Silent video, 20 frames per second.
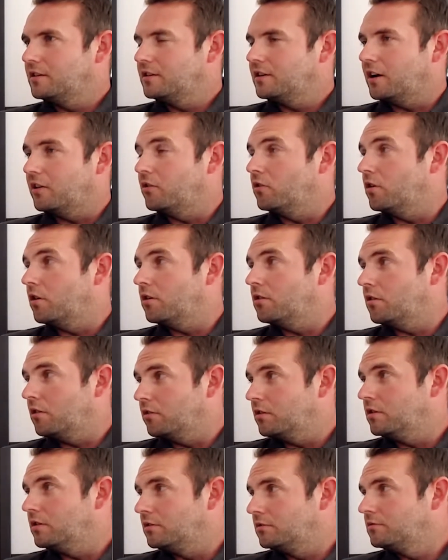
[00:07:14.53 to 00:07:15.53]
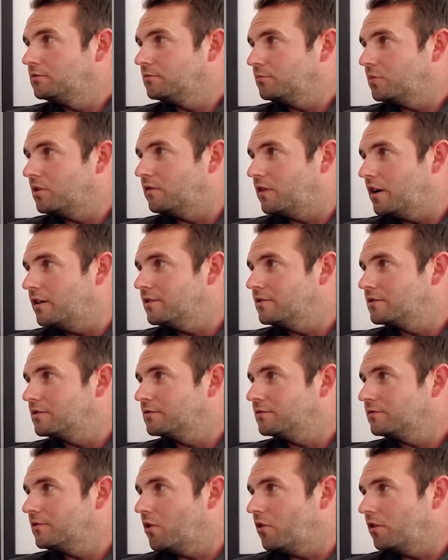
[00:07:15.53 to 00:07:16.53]
and there are other providers
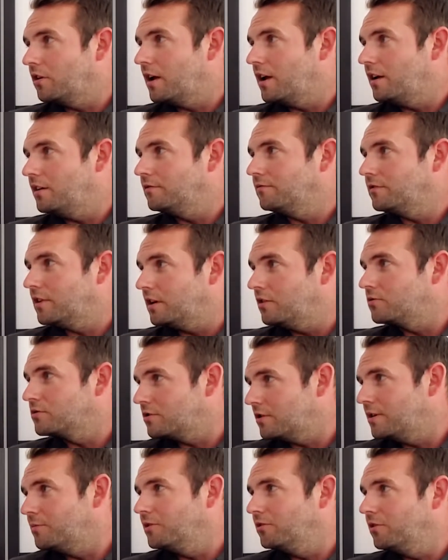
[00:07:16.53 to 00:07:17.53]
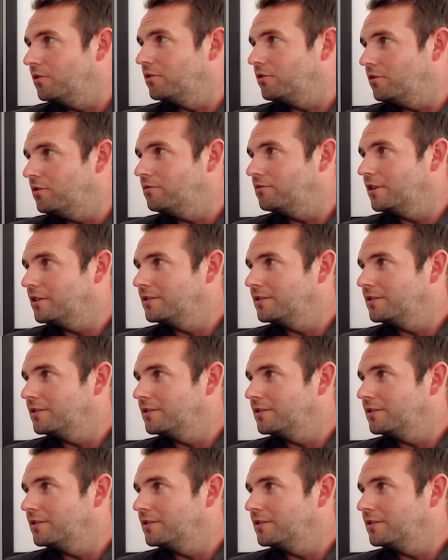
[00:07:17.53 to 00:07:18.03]
of online video streaming there too.